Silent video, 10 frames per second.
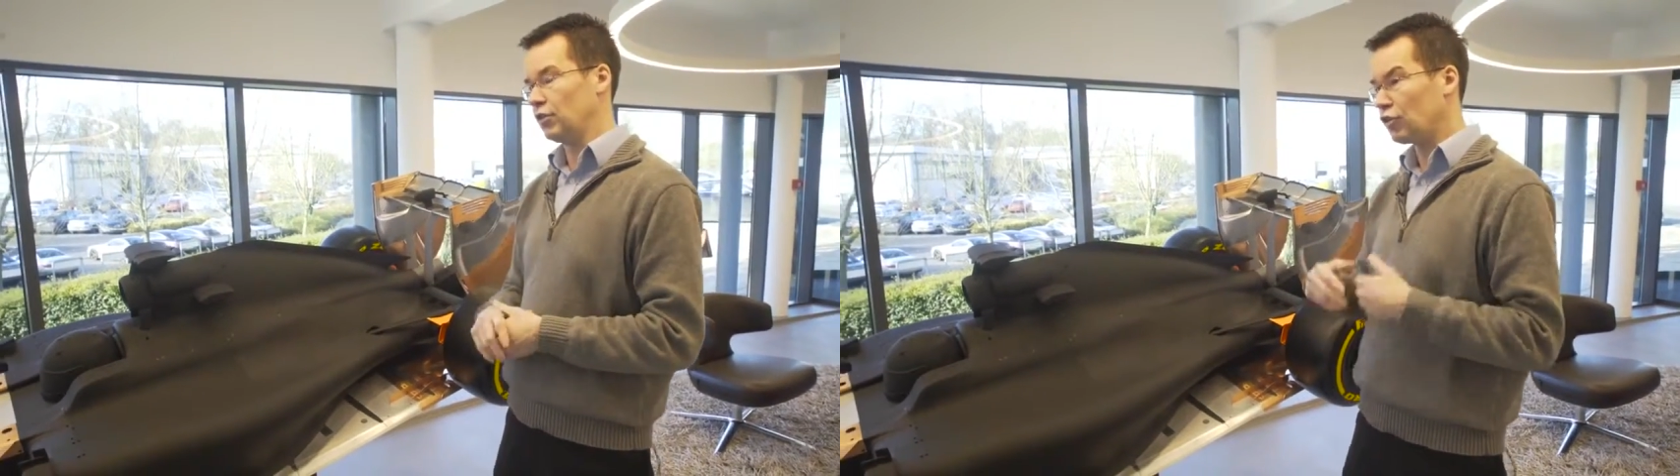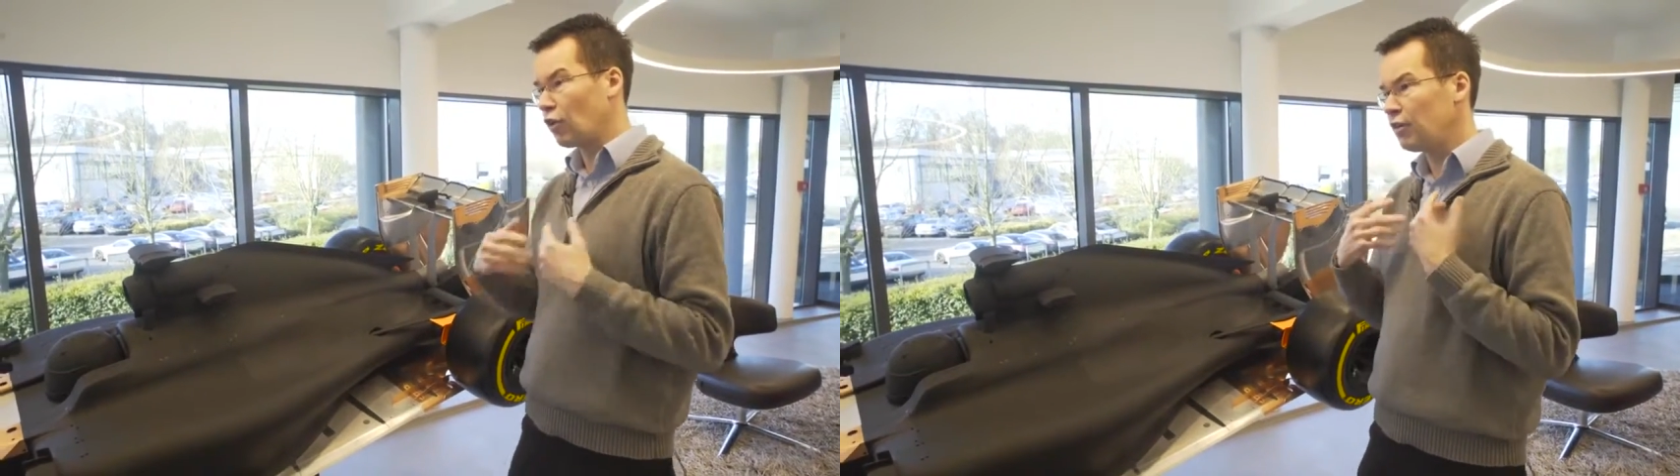
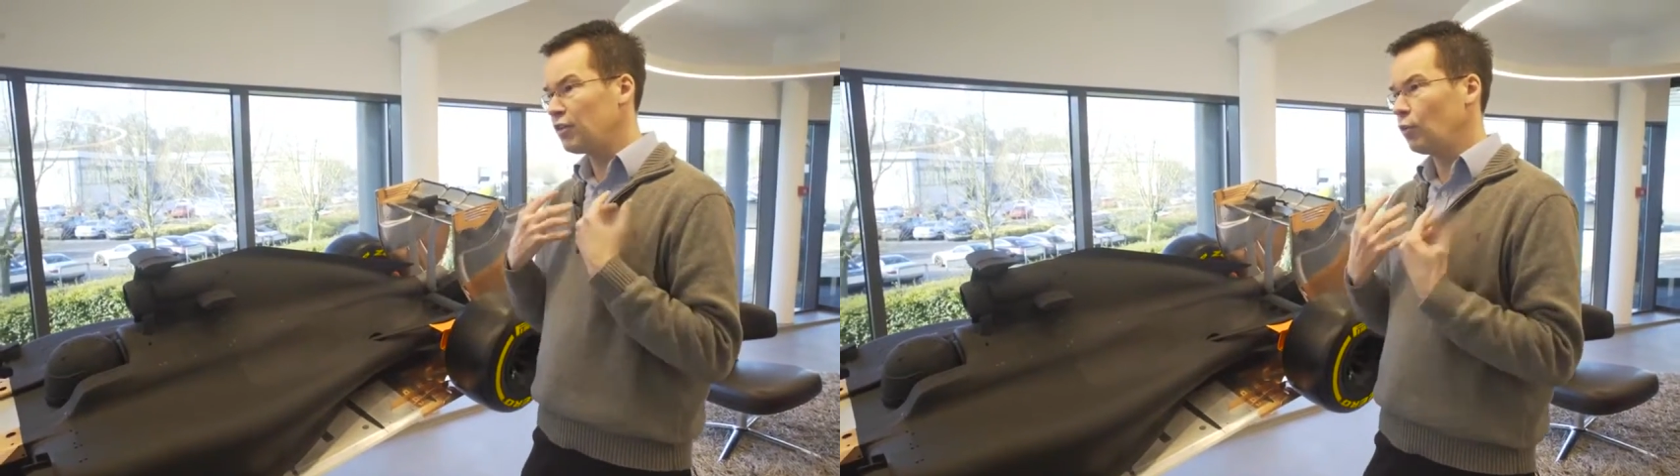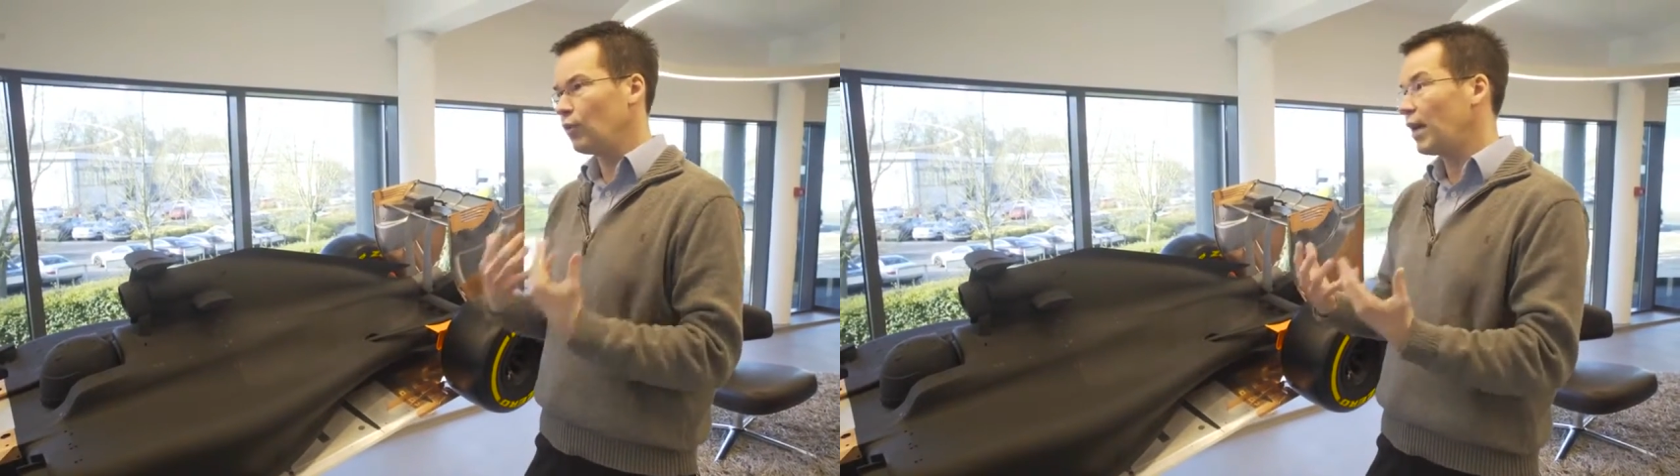and to try and
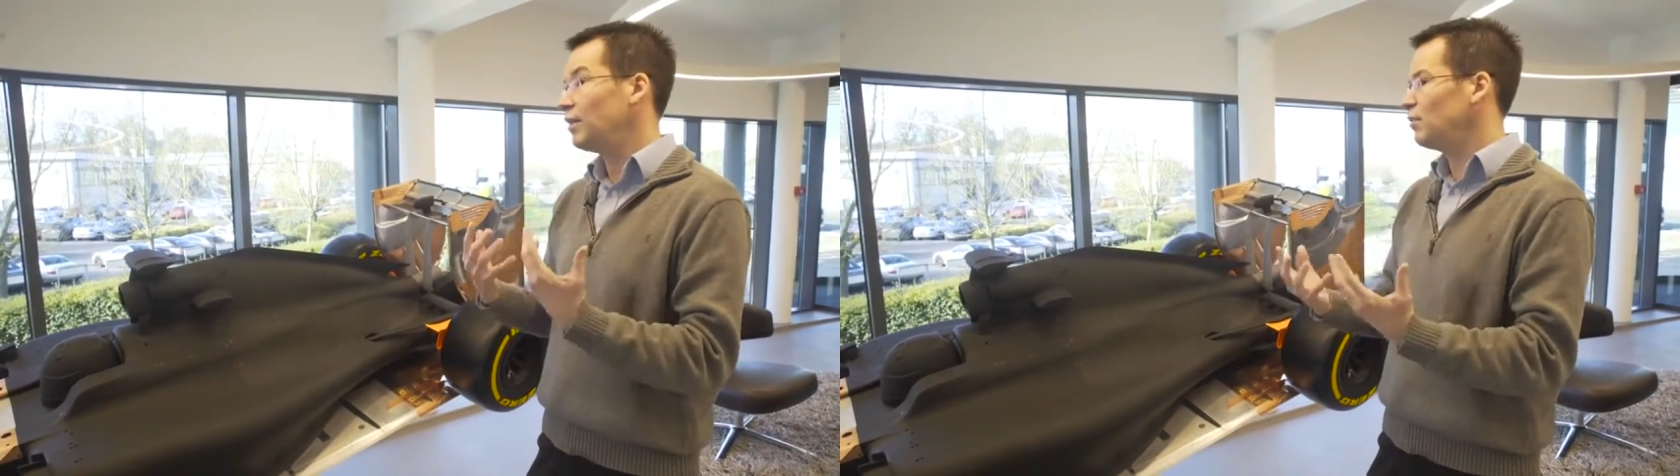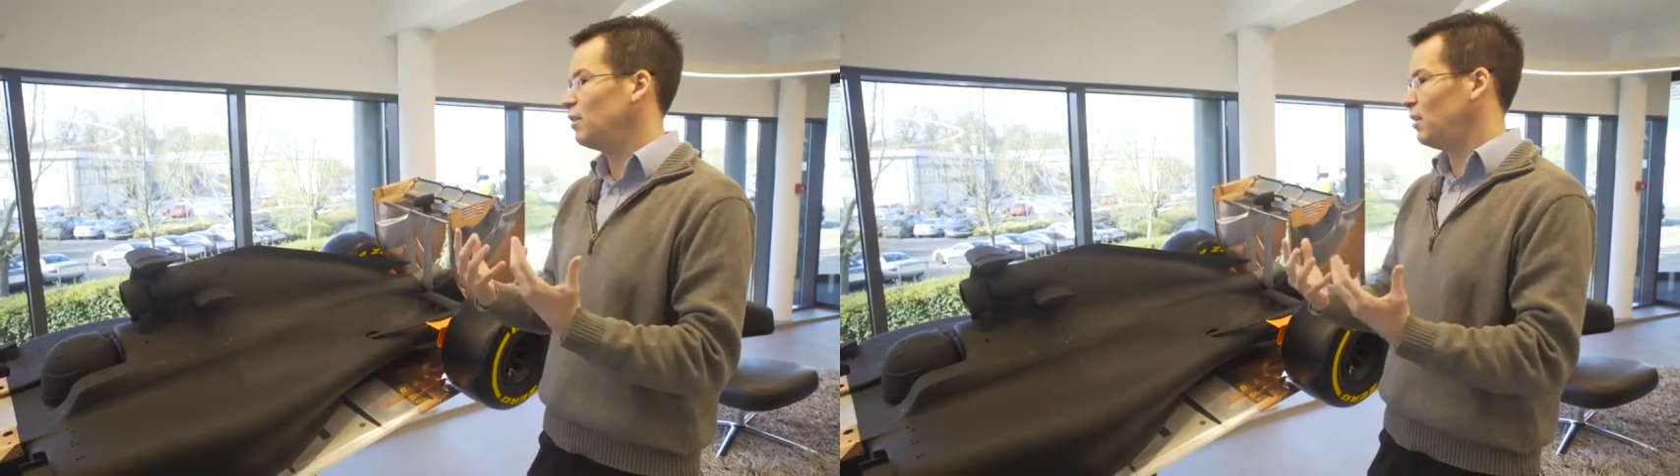do all that
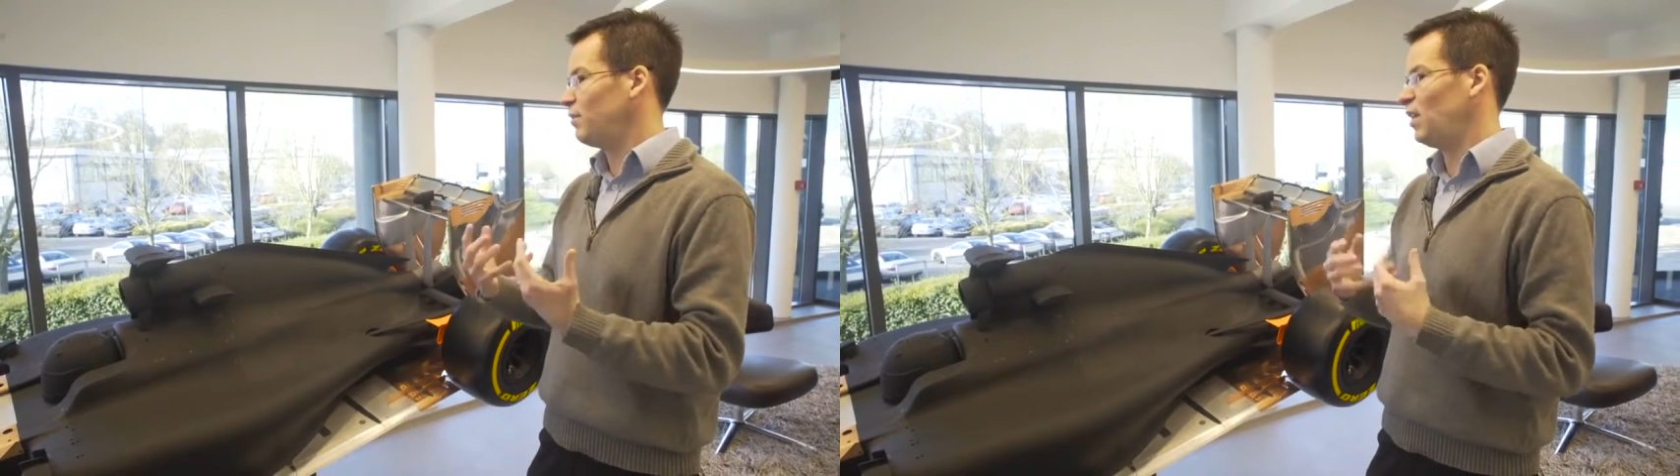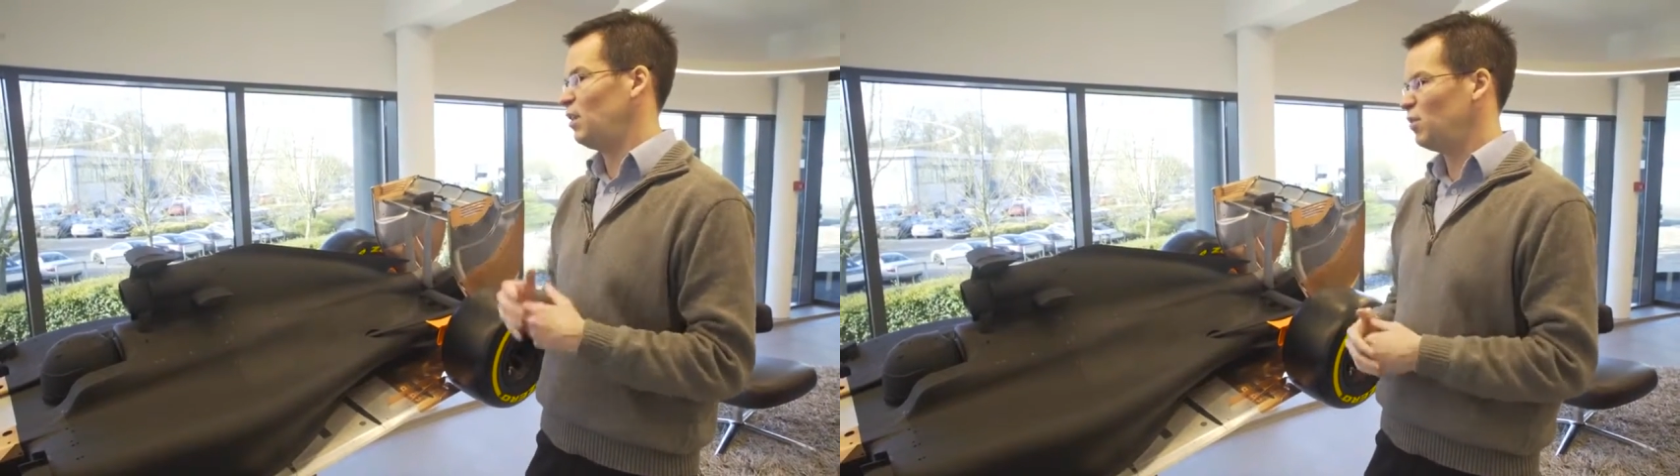in CFD